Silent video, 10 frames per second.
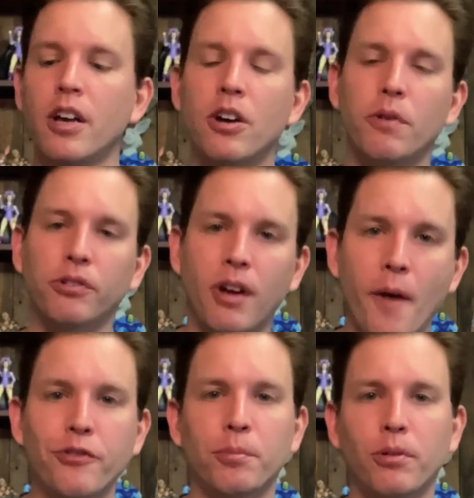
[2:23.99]
who is
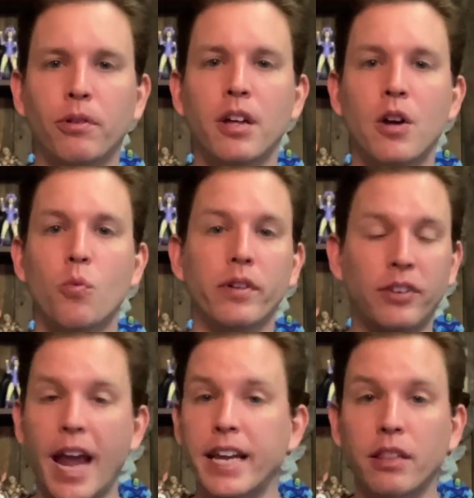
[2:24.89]
comfortable with
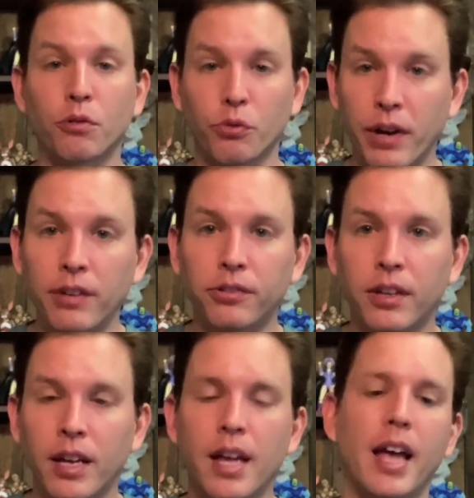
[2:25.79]
taking the
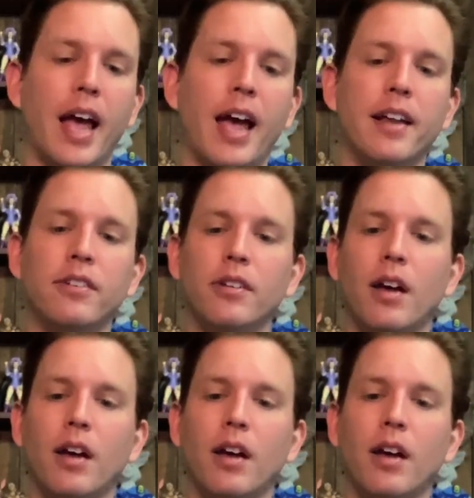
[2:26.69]
risk, and